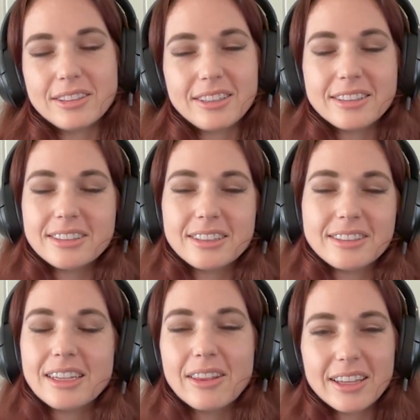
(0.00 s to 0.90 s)

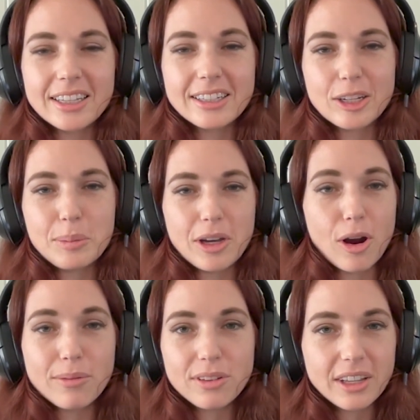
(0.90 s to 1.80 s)
doesn't sound like it could be
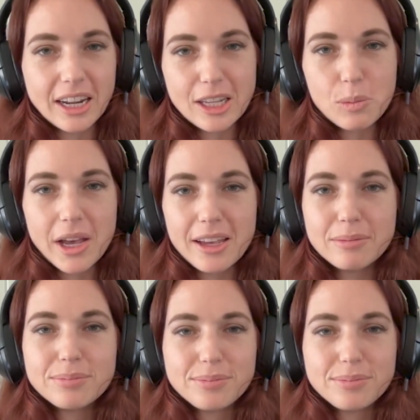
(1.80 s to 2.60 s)
harmful in any way.